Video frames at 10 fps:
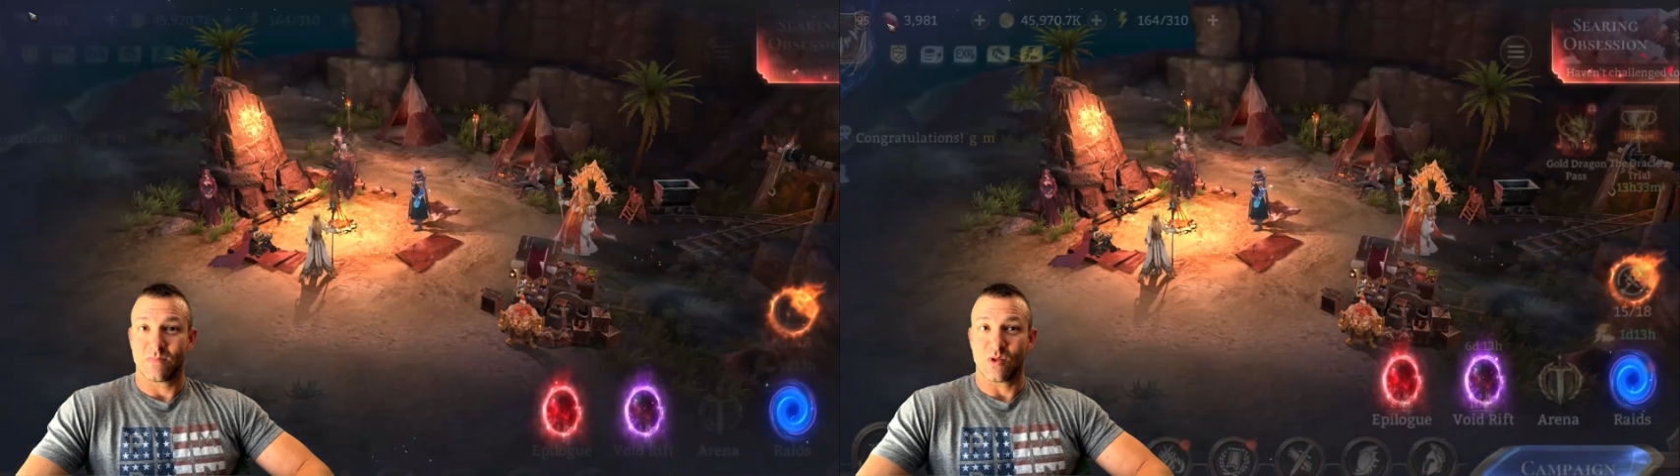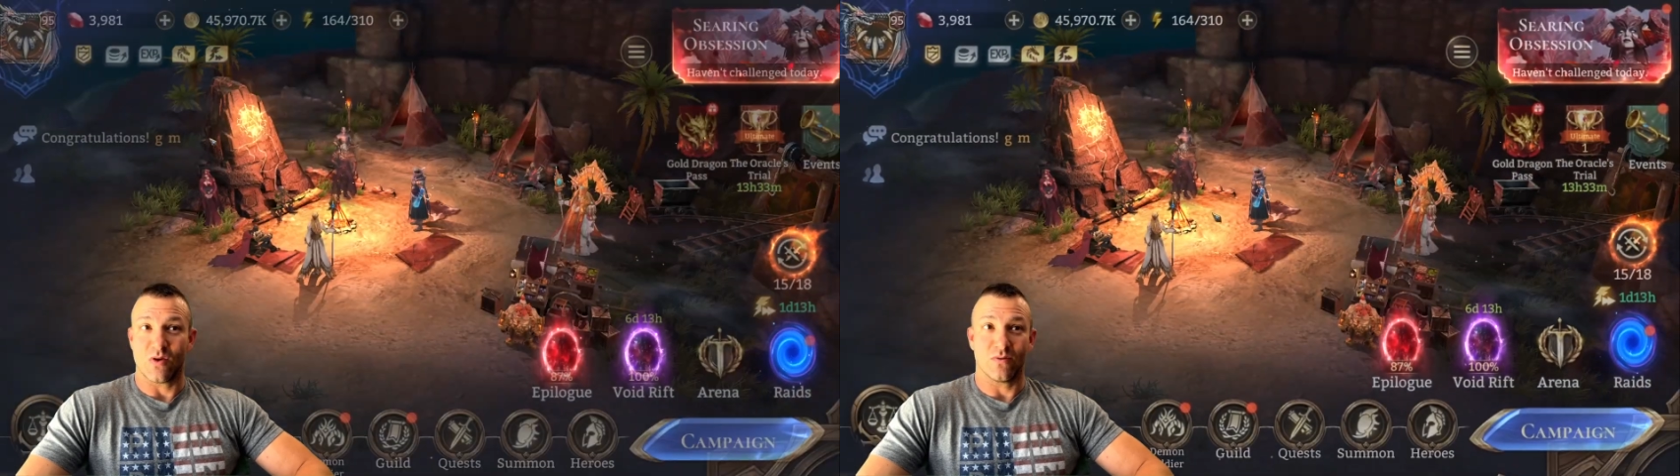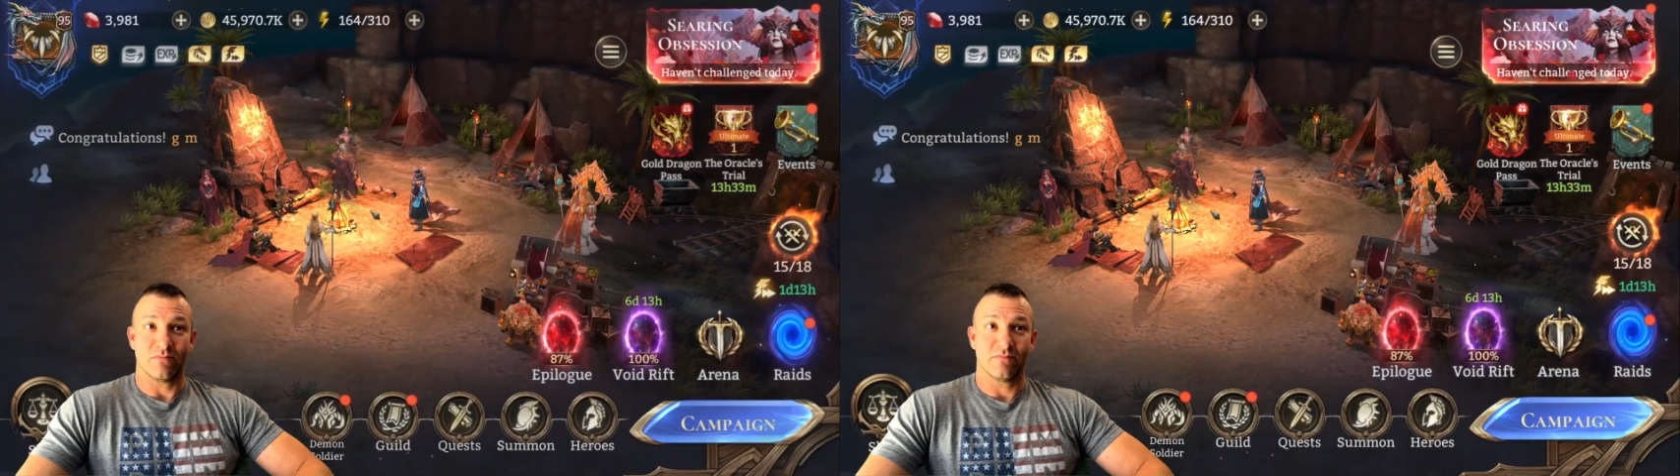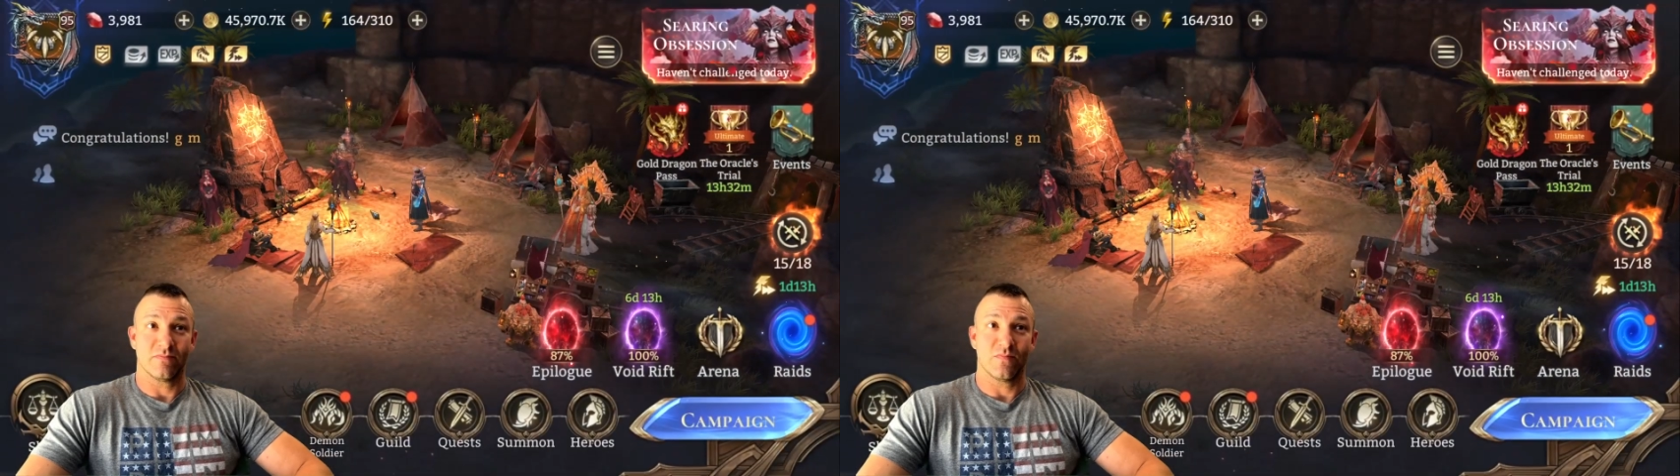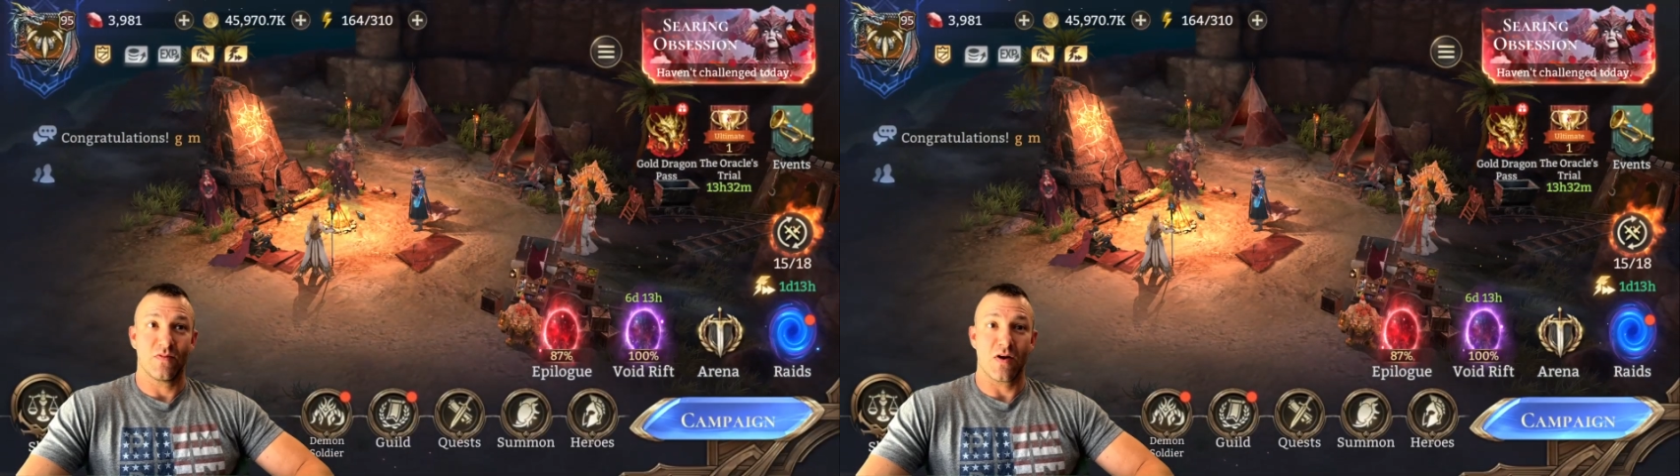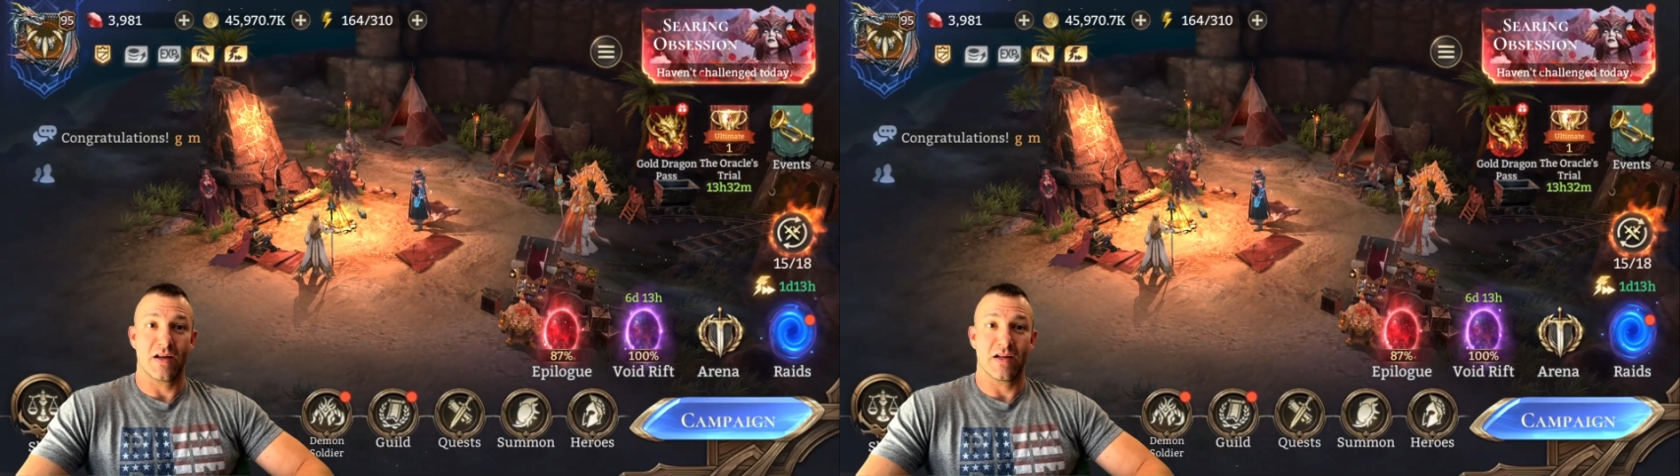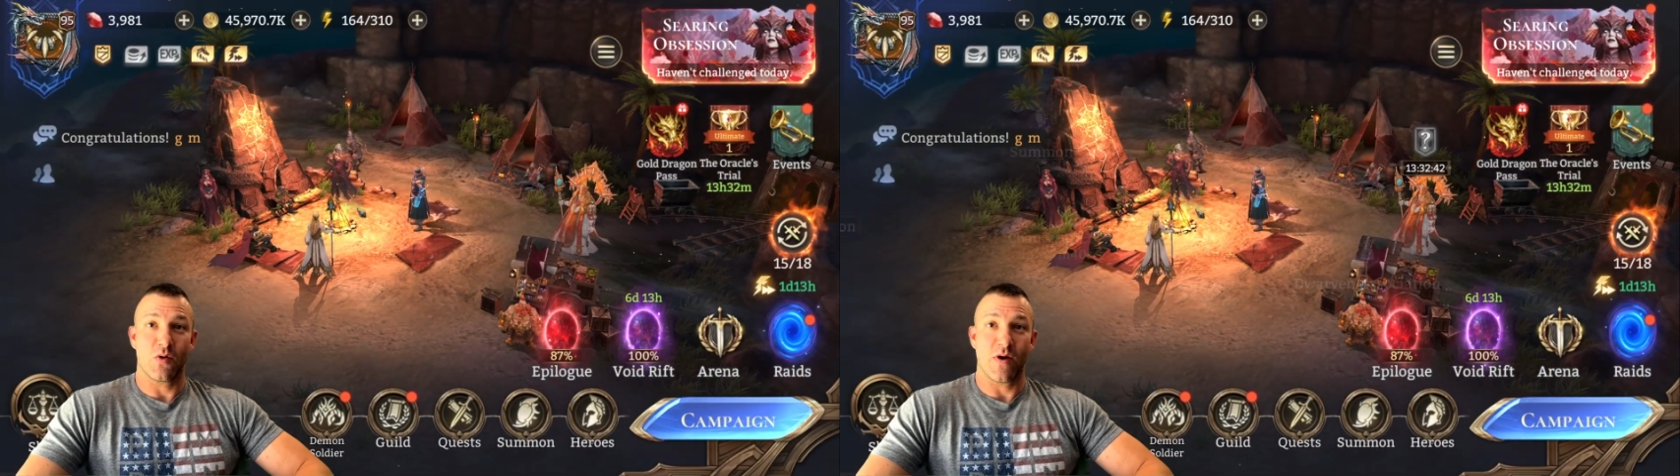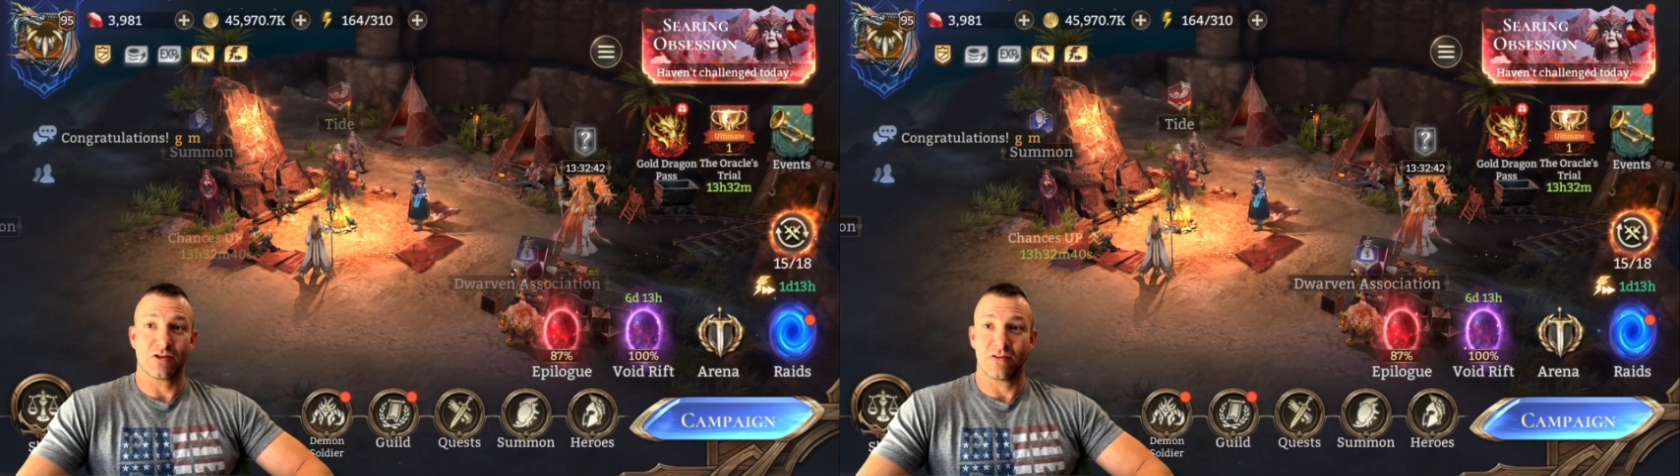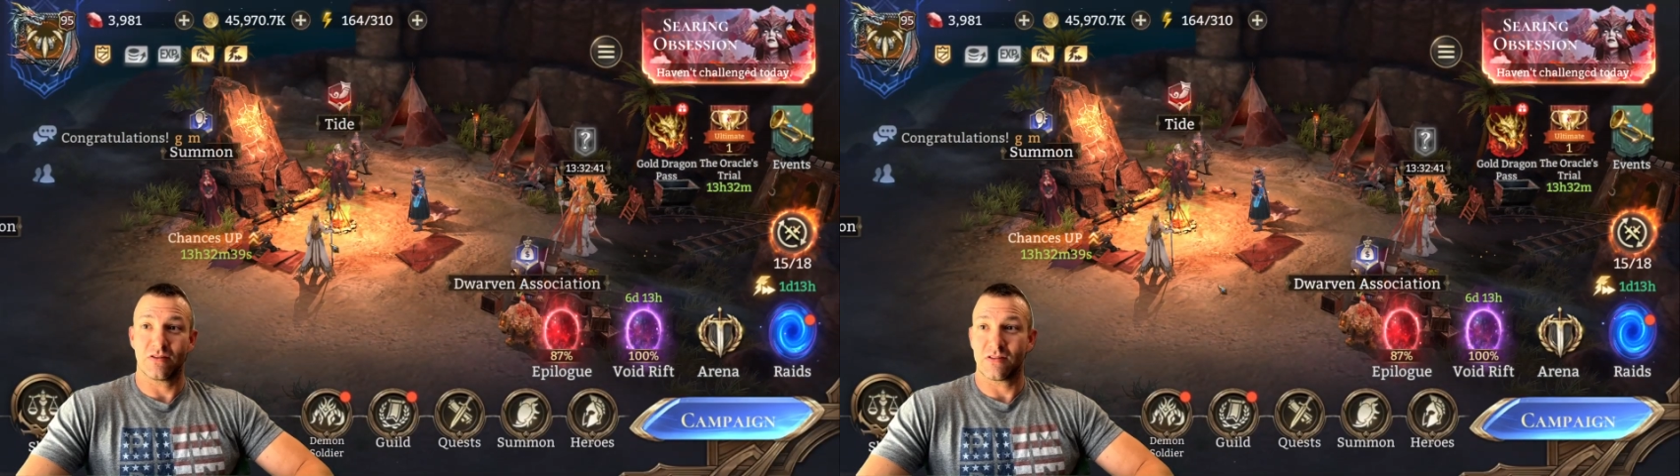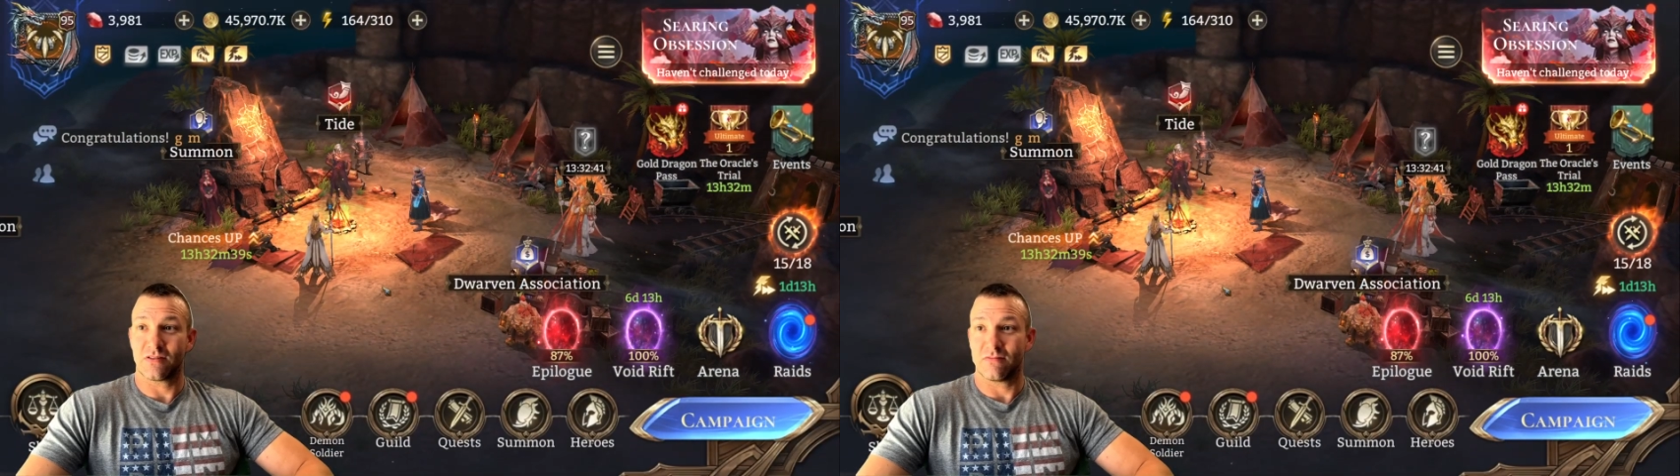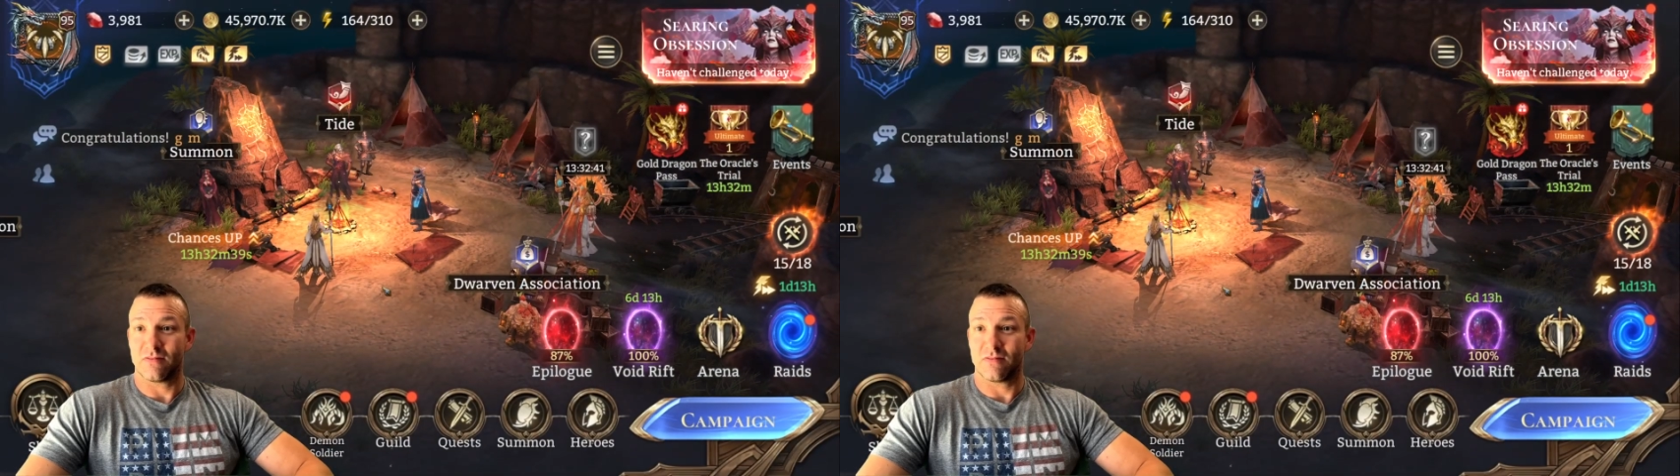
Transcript: So if y'all got any questions,